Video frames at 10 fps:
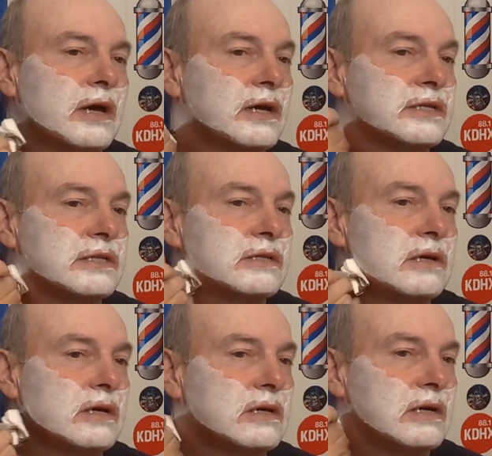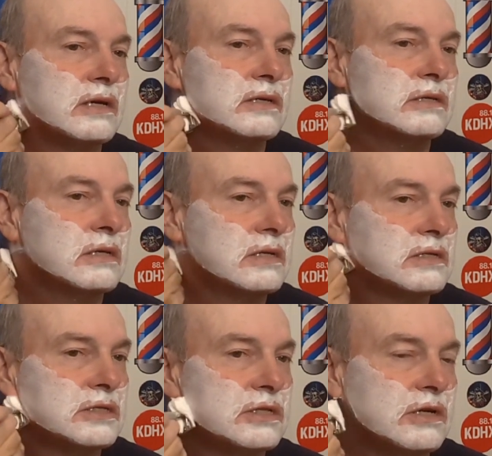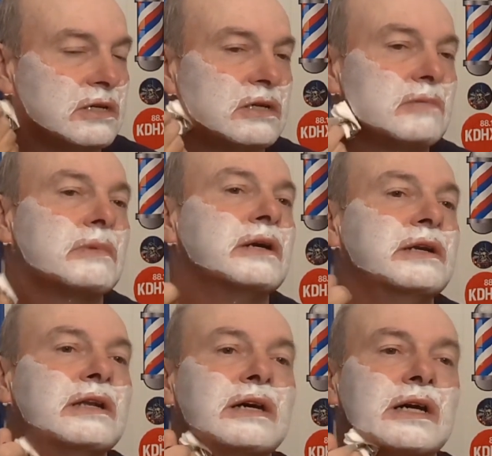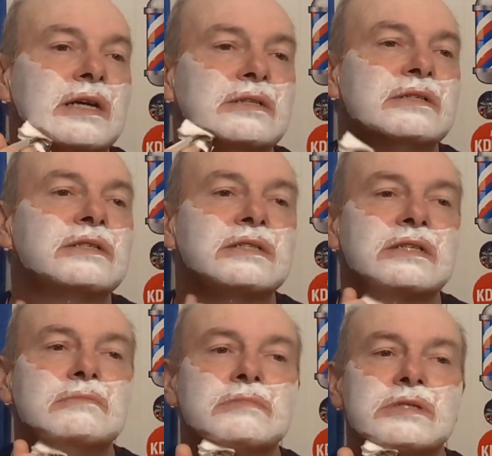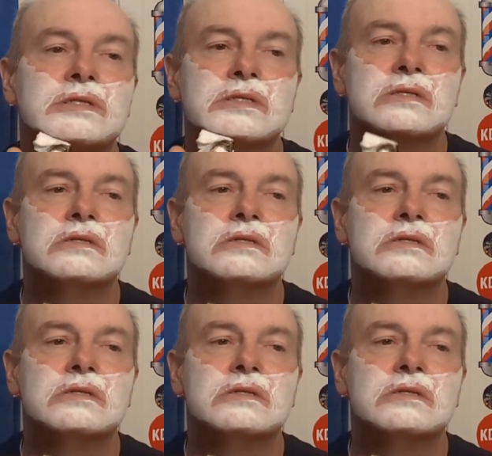pass. I start it on my neck. It just seems,